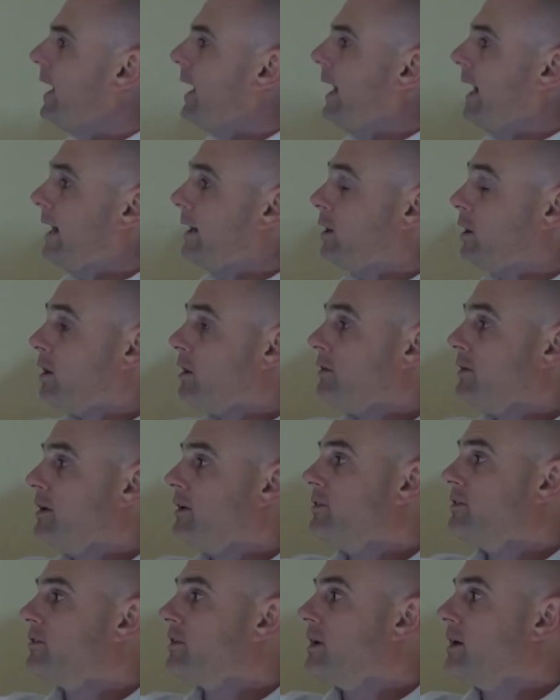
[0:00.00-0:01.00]
and all
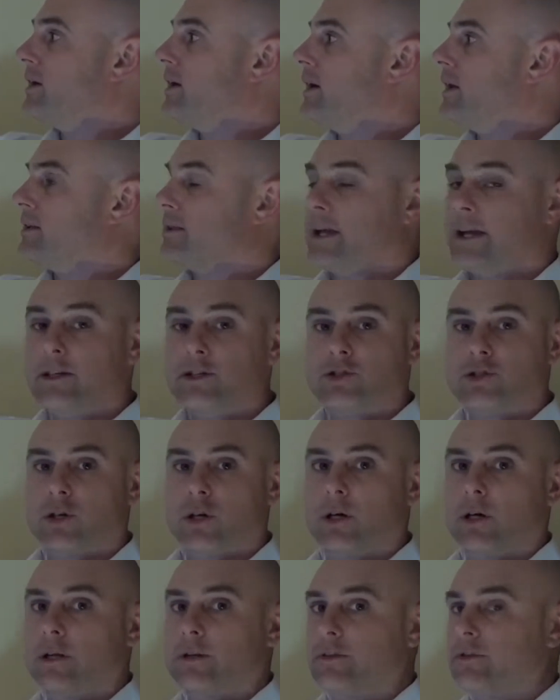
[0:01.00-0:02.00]
these
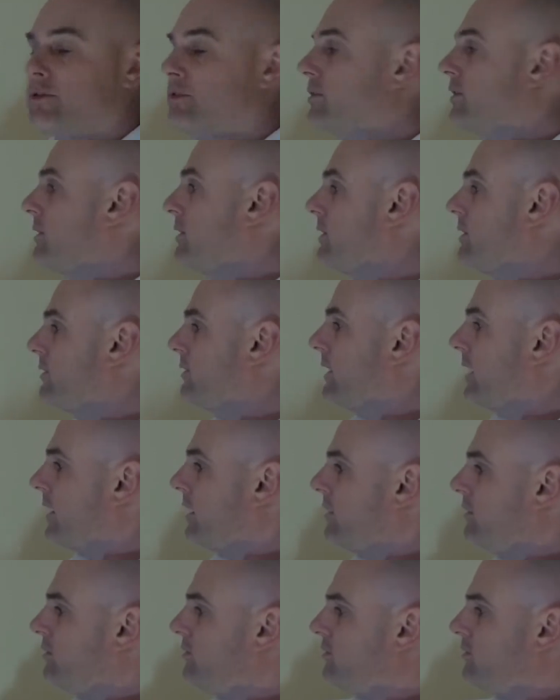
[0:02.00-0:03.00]
electrons that
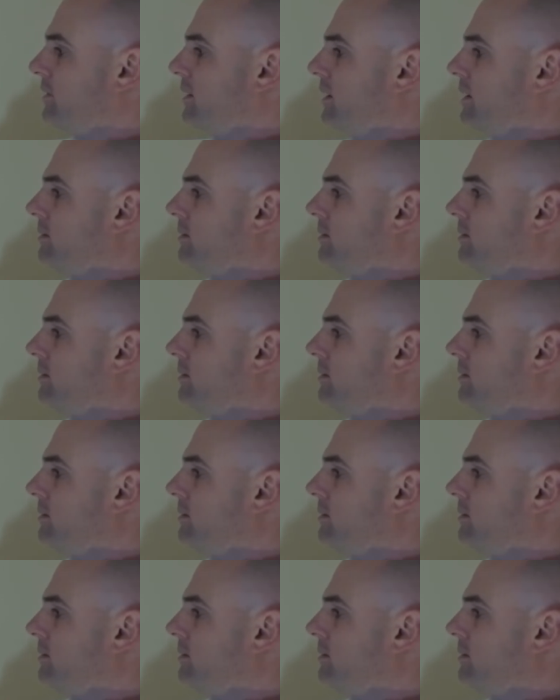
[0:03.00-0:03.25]
you see